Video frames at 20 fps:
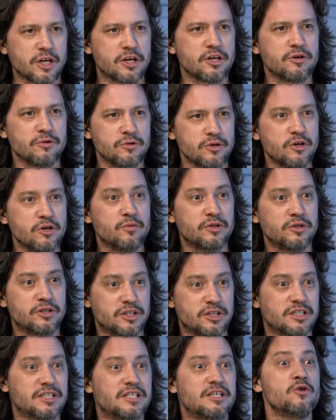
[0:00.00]
you
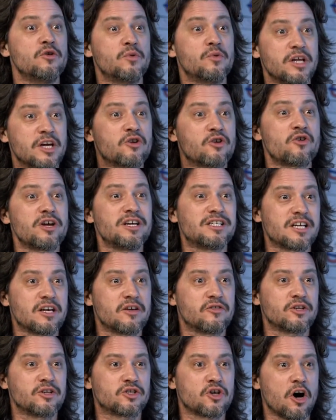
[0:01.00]
would increase it
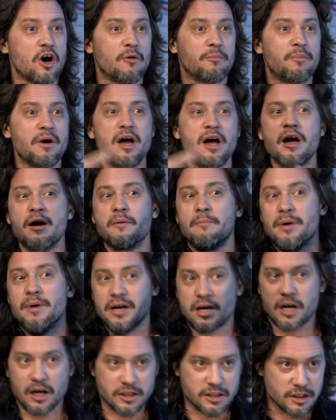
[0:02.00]
at the top, but
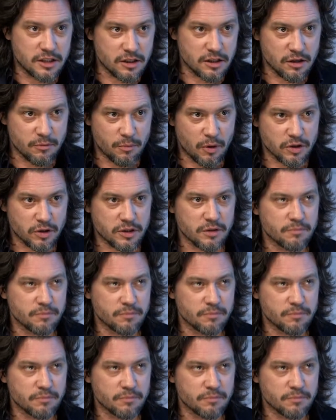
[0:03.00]
cut it at the bottom.